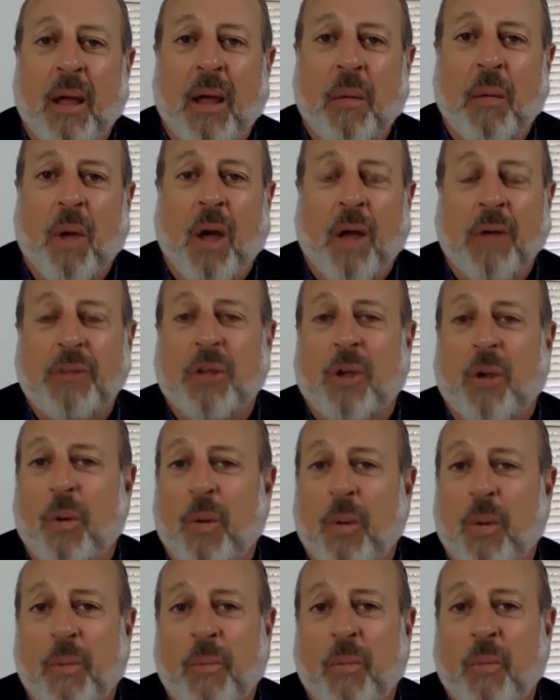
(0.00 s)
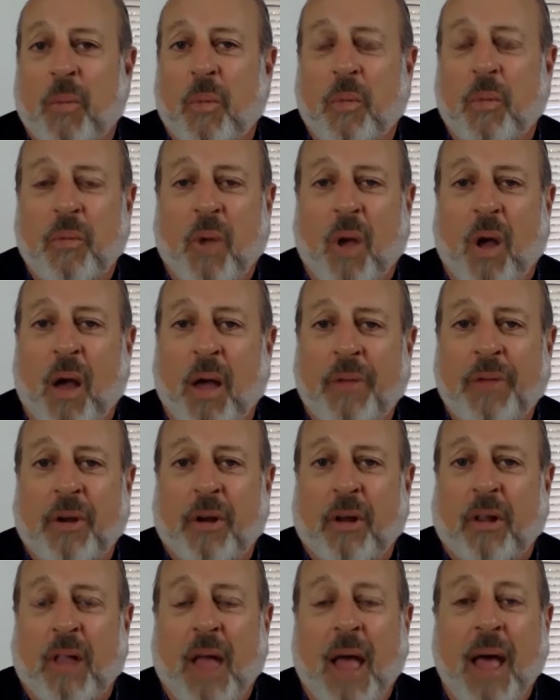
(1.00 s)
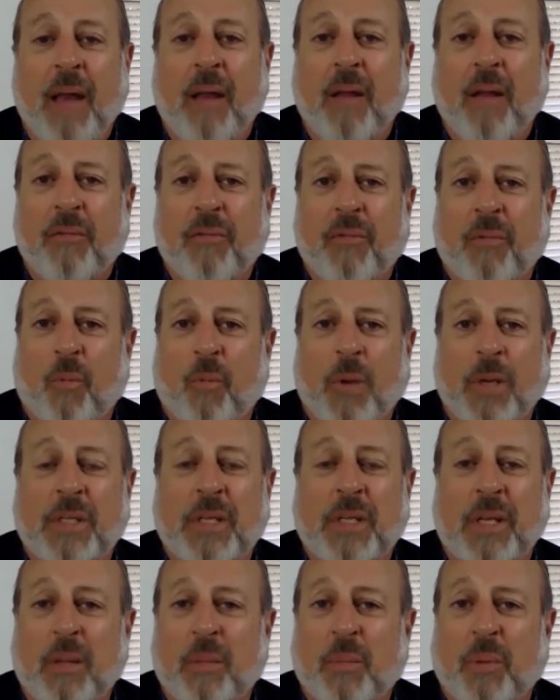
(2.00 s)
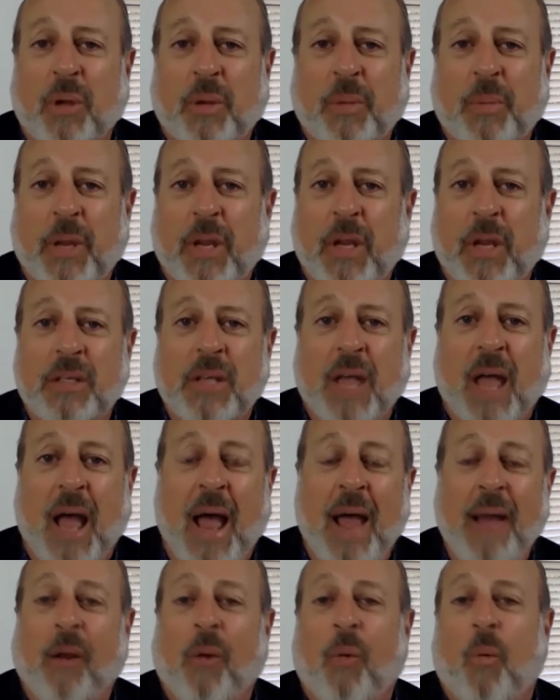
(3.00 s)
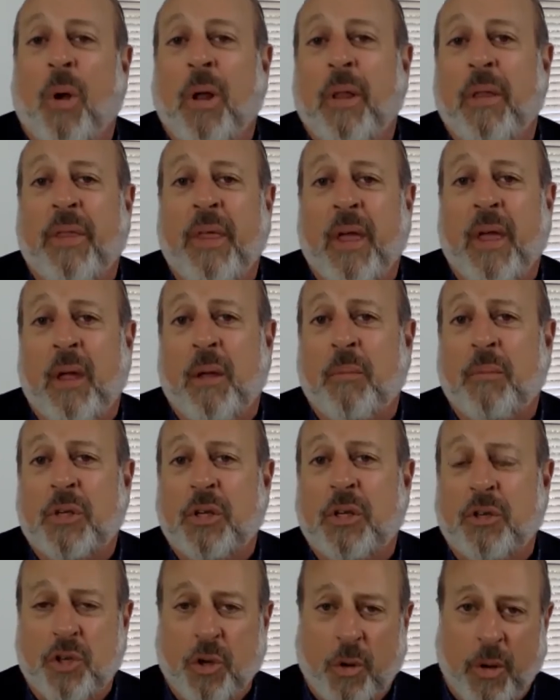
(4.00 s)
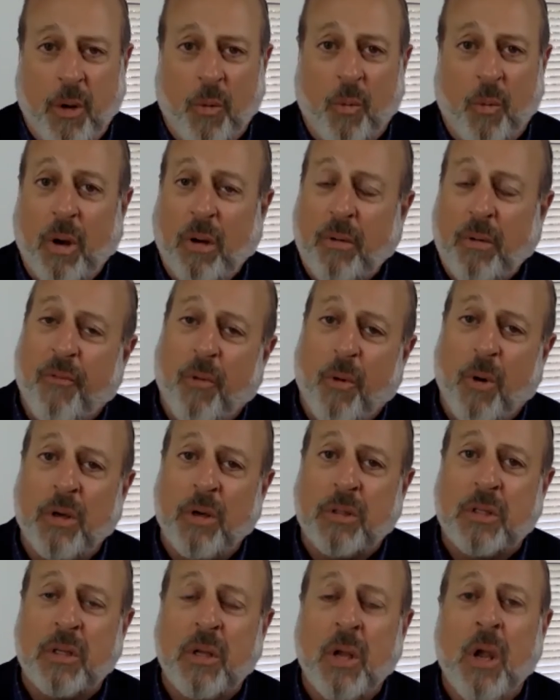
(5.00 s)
also authored a lot of what's in the book, because I don't want them to join a workforce